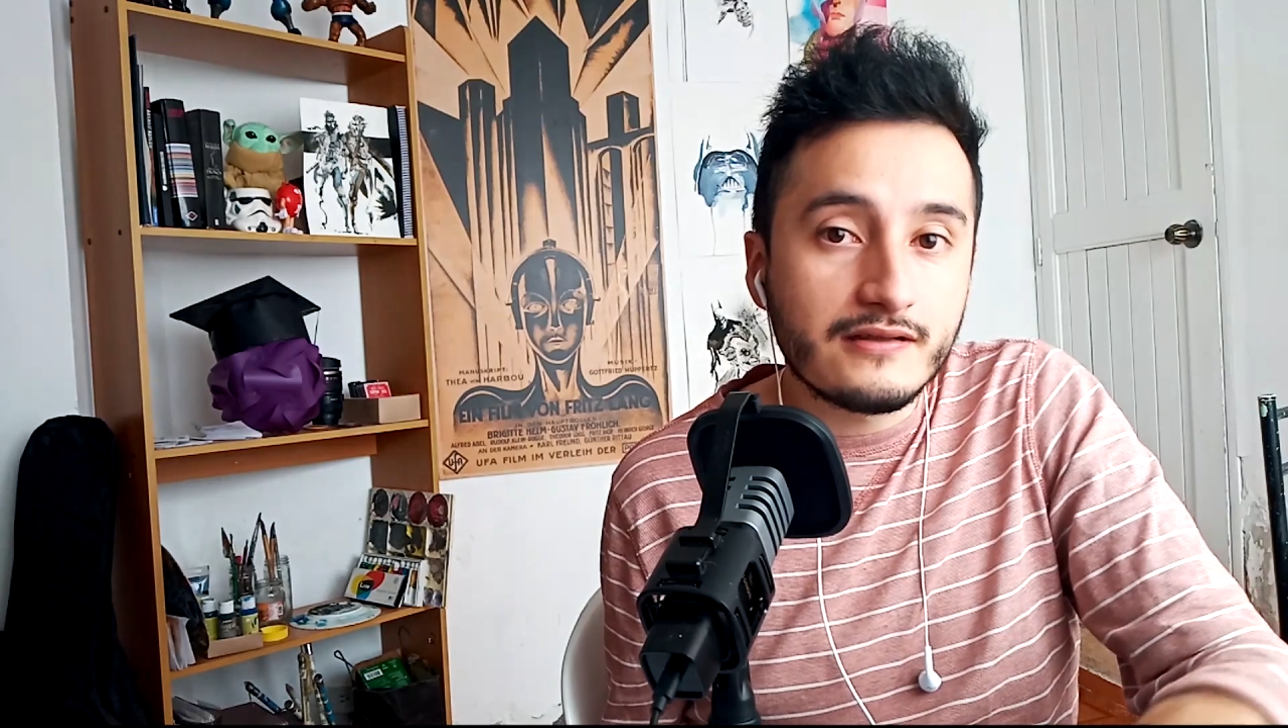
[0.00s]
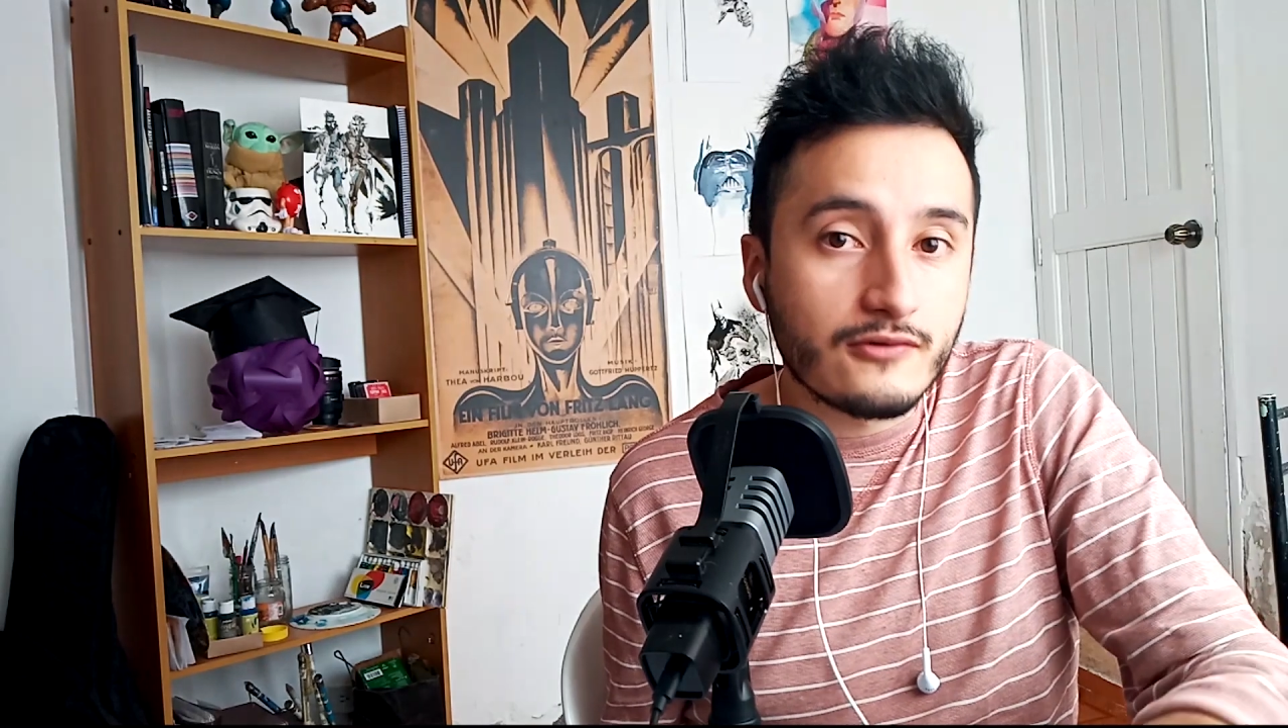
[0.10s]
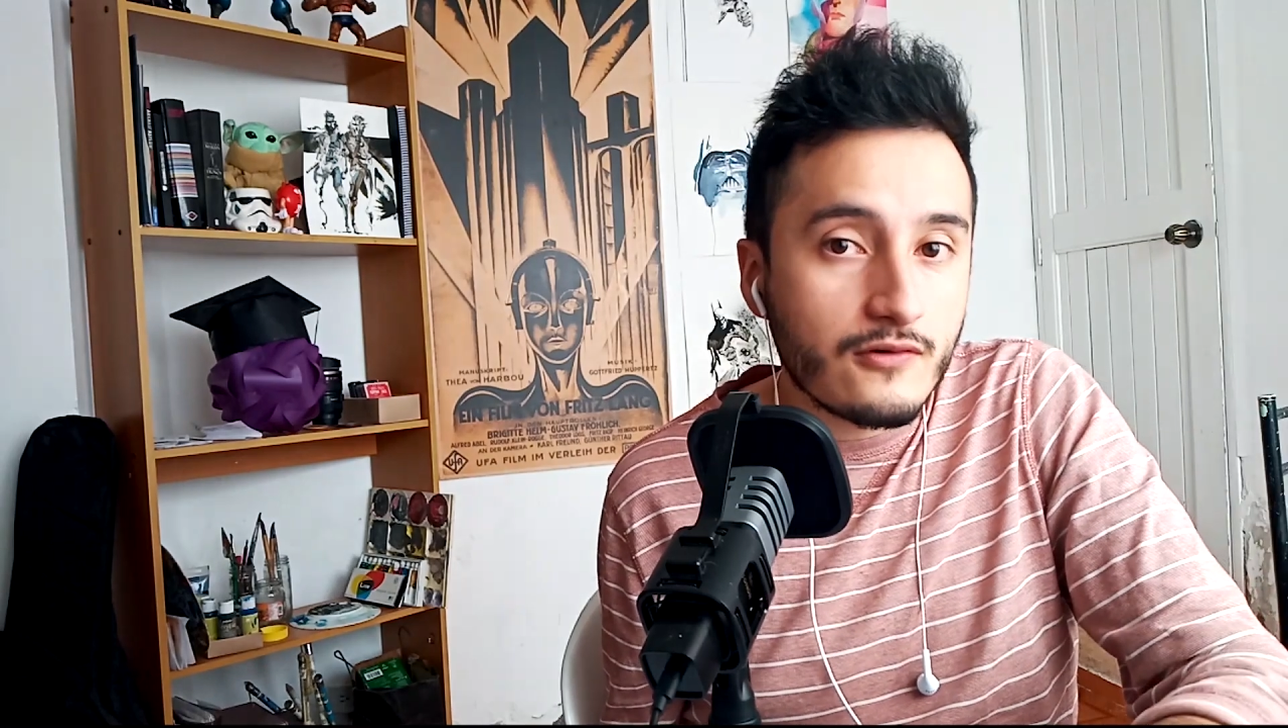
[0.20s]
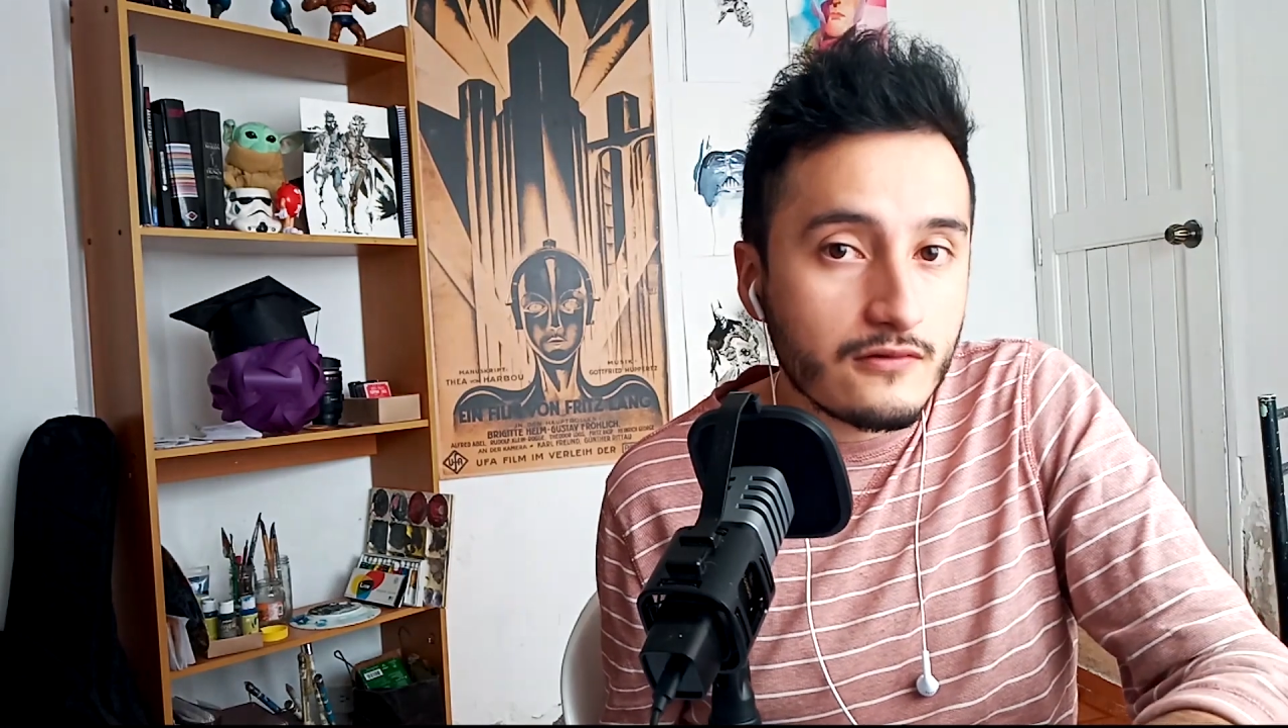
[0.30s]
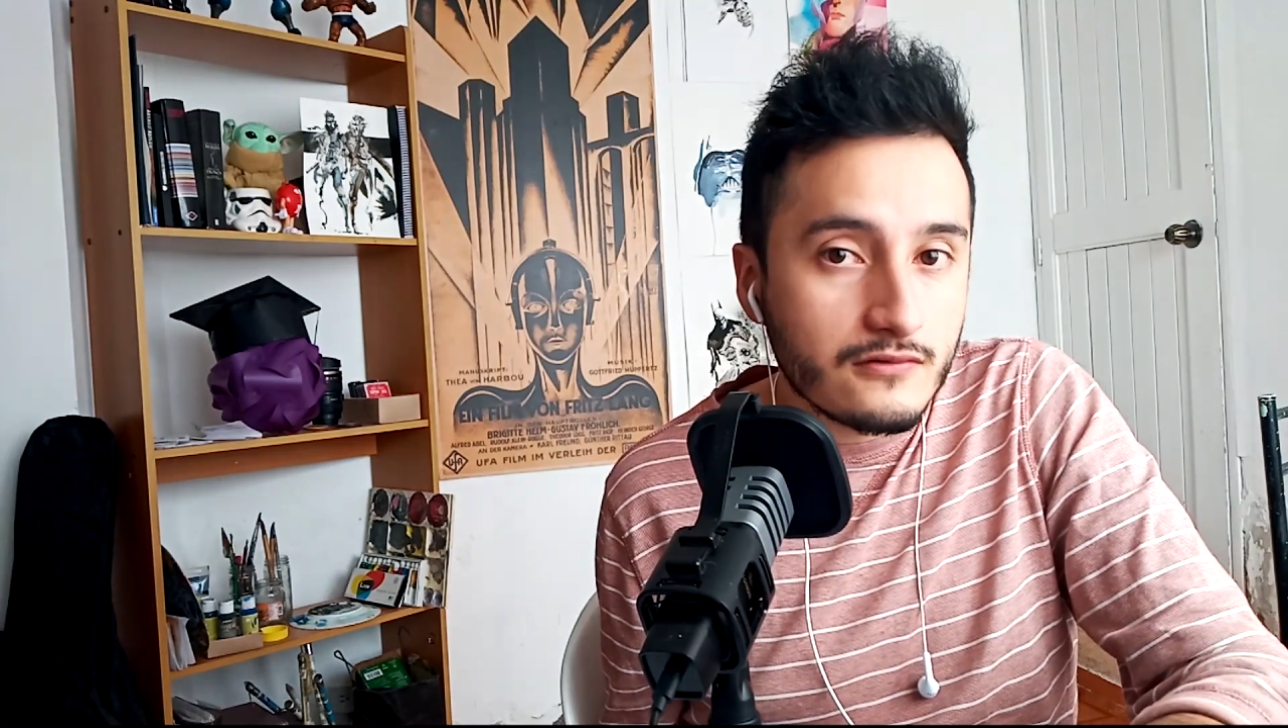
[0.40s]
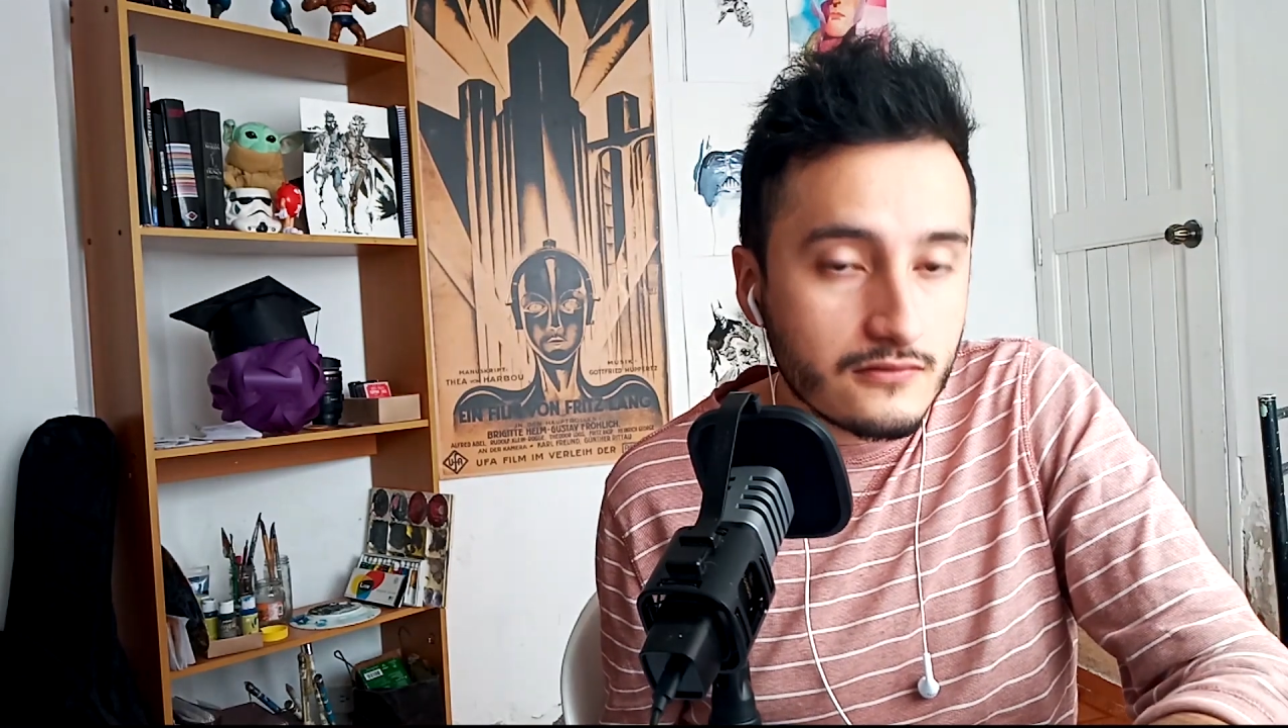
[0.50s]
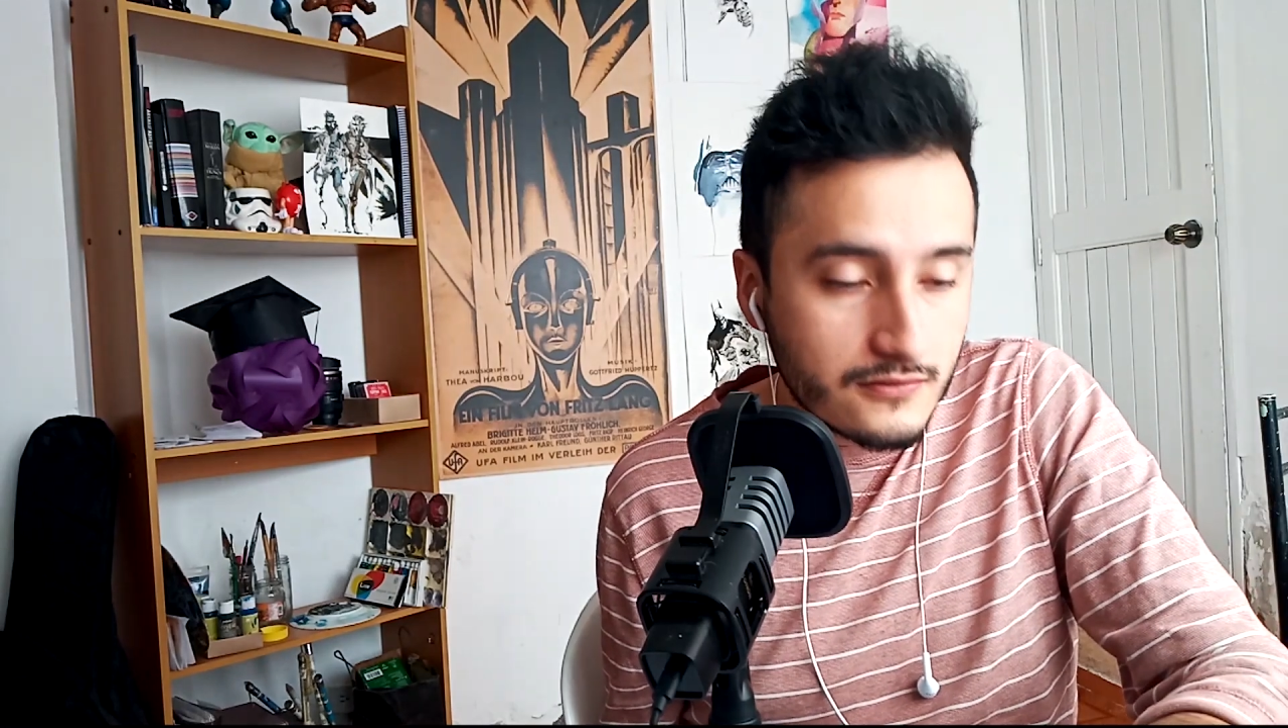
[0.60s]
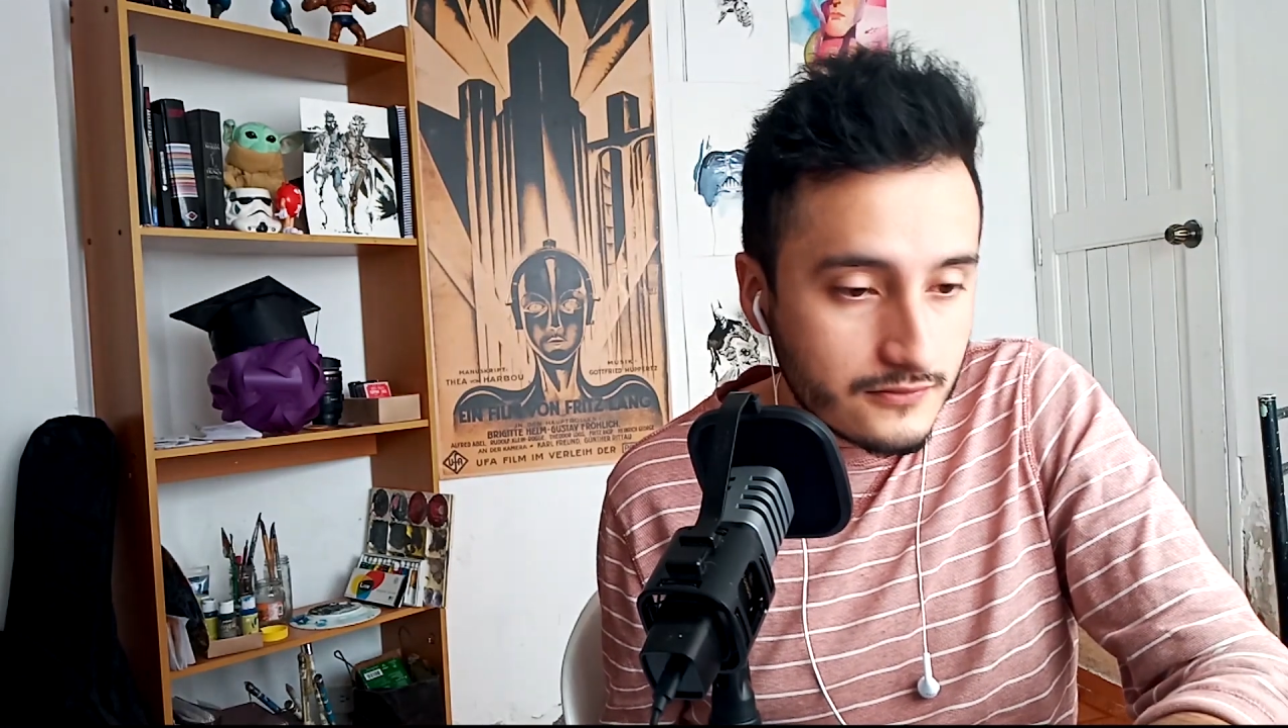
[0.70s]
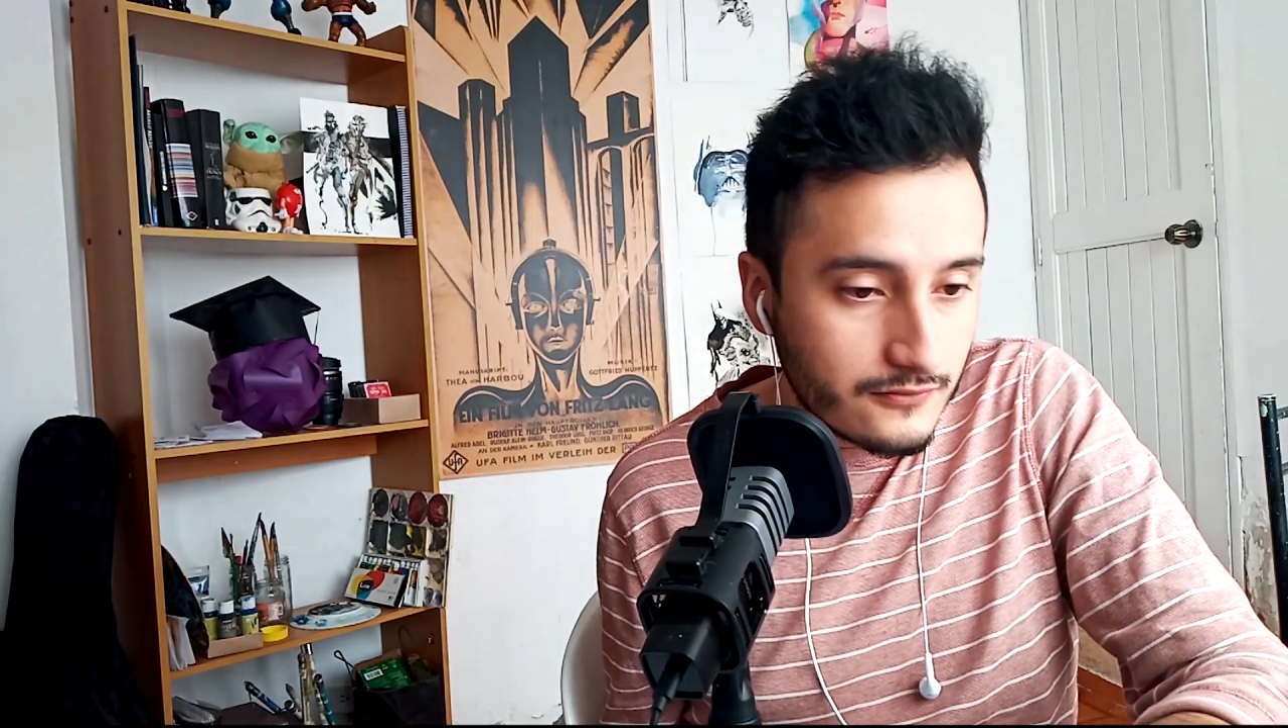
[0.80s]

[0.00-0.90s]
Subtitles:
at all